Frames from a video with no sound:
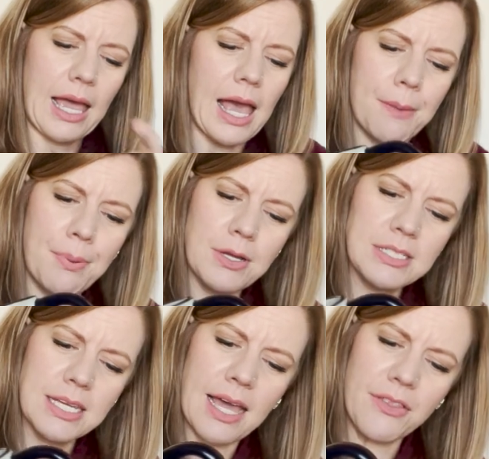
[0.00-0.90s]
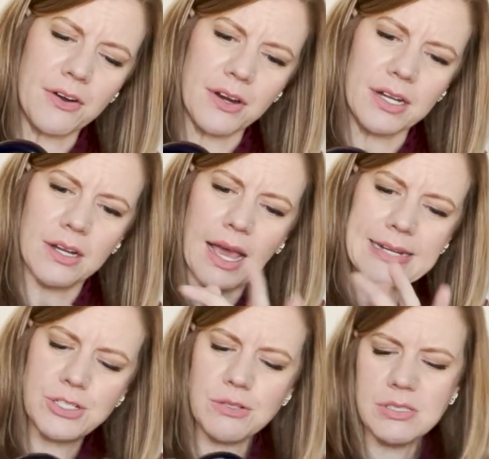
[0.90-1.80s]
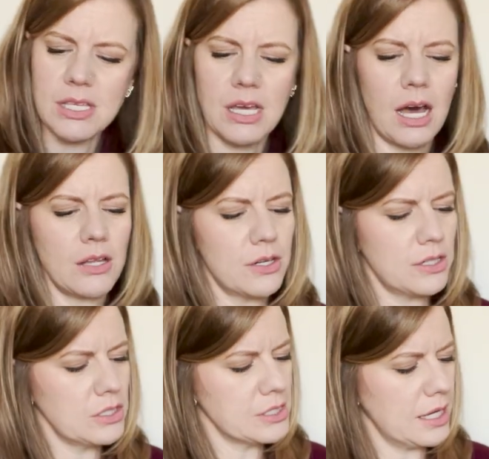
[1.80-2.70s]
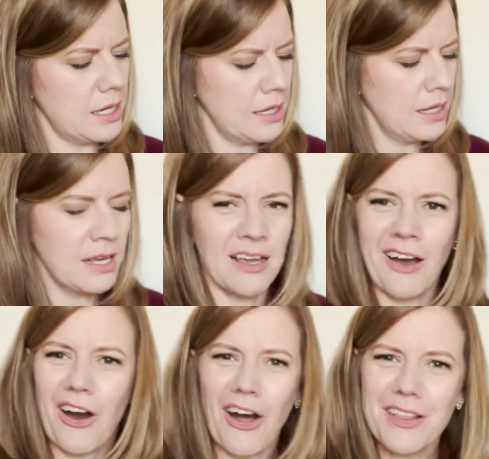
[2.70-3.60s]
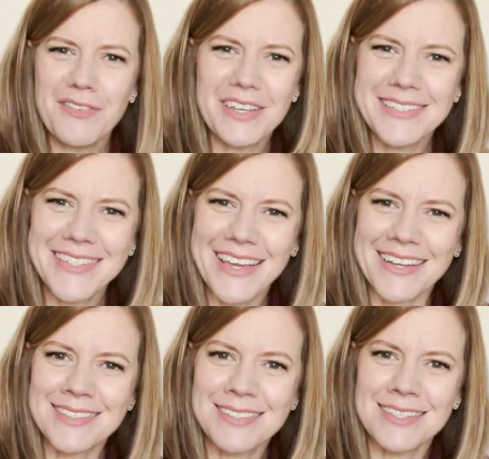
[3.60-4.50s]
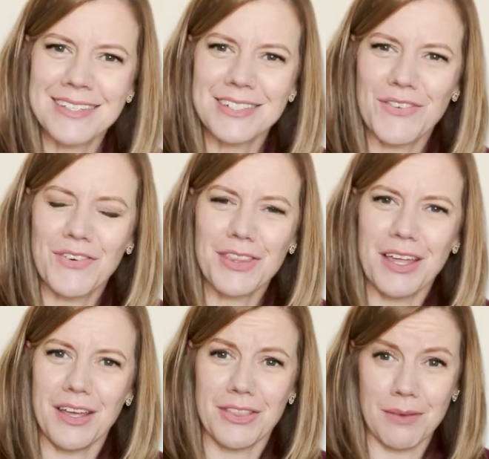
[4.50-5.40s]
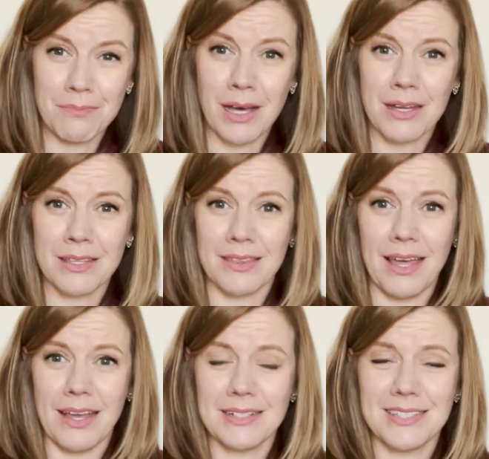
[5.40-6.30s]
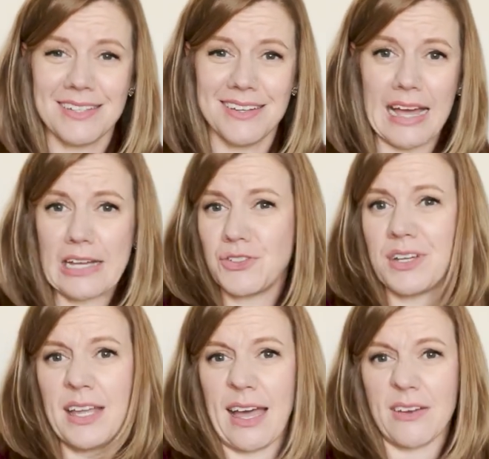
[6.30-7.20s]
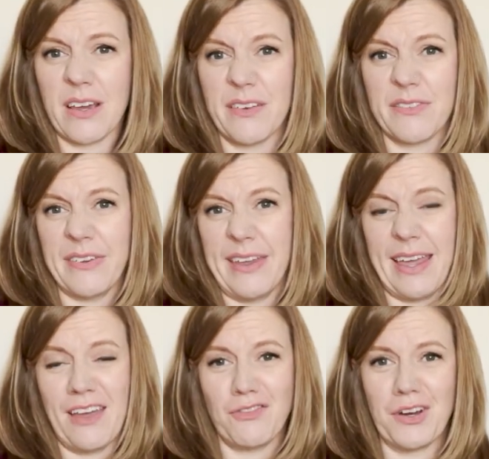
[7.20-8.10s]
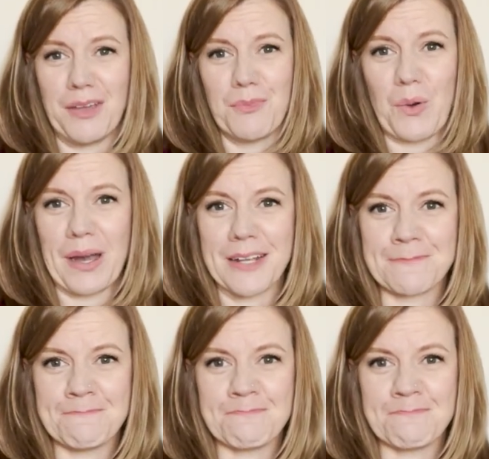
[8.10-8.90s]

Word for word: and put together and, and choose the colors and all of these things for the, the mug that I drink out of every morning.